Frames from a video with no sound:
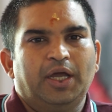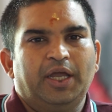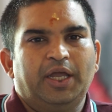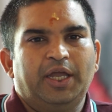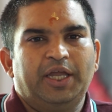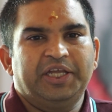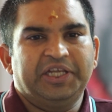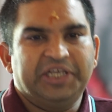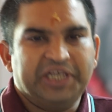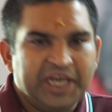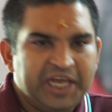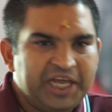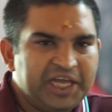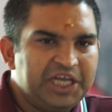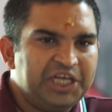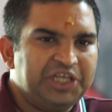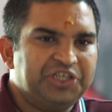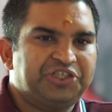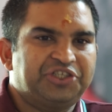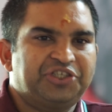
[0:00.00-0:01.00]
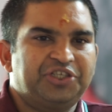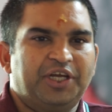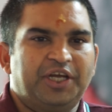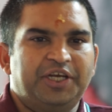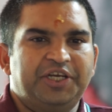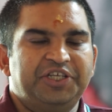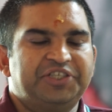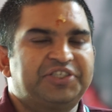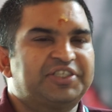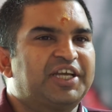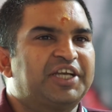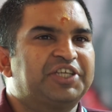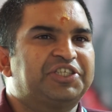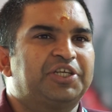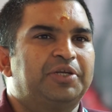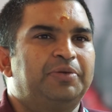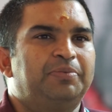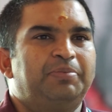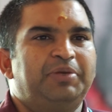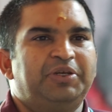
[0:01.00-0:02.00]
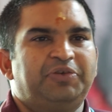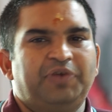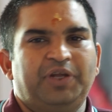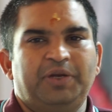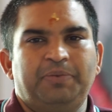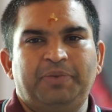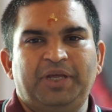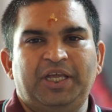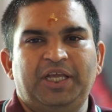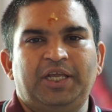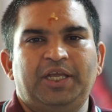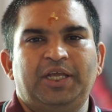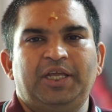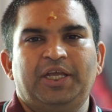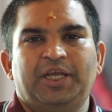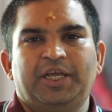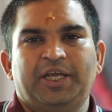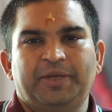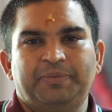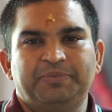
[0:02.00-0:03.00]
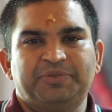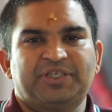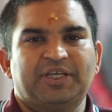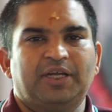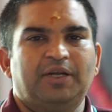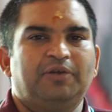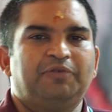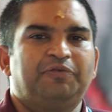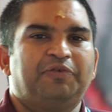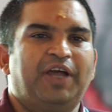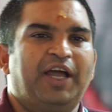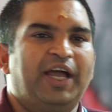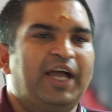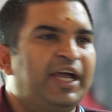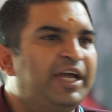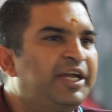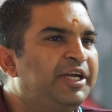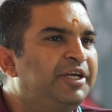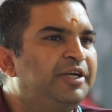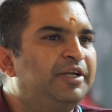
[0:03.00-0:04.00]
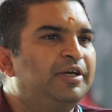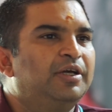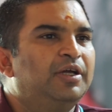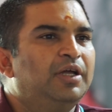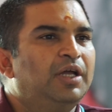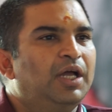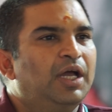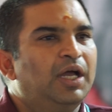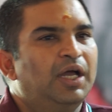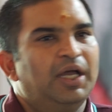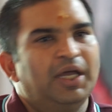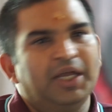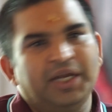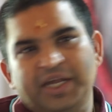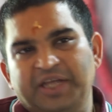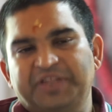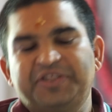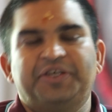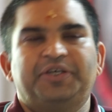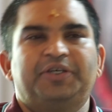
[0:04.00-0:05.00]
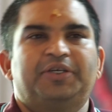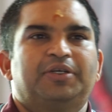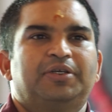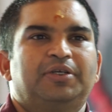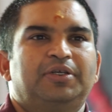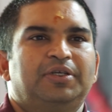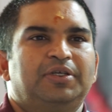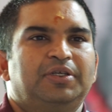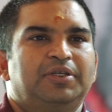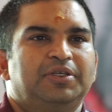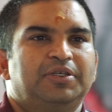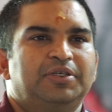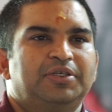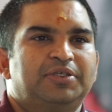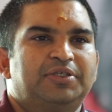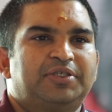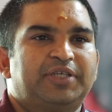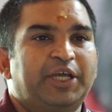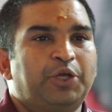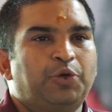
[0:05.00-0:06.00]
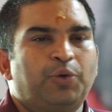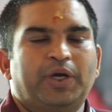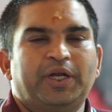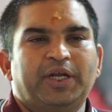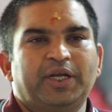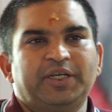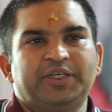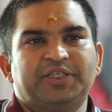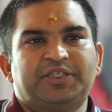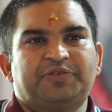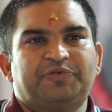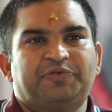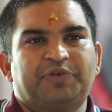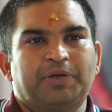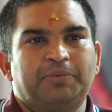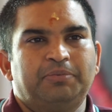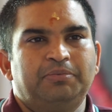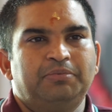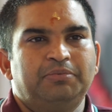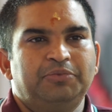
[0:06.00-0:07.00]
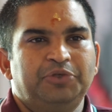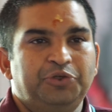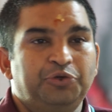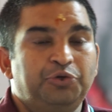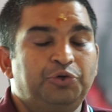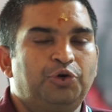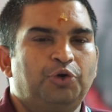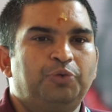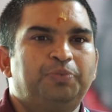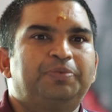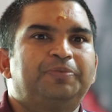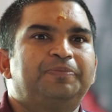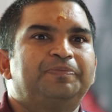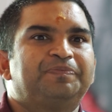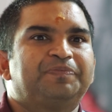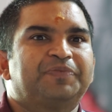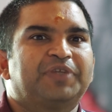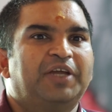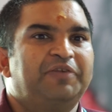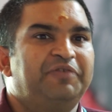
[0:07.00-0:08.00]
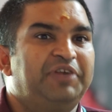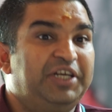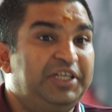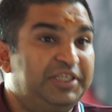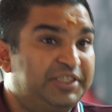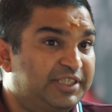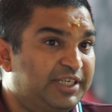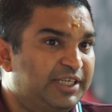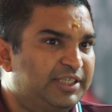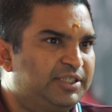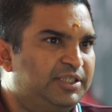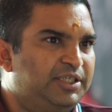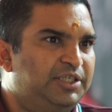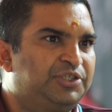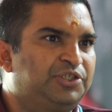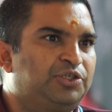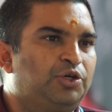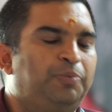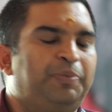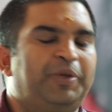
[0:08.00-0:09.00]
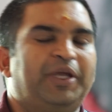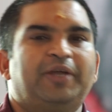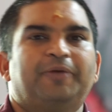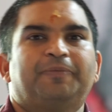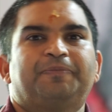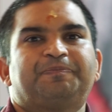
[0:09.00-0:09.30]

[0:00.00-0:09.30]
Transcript: engaged a discussion between me, himself and another psychoanalyst from Europe, and we discussed this topic.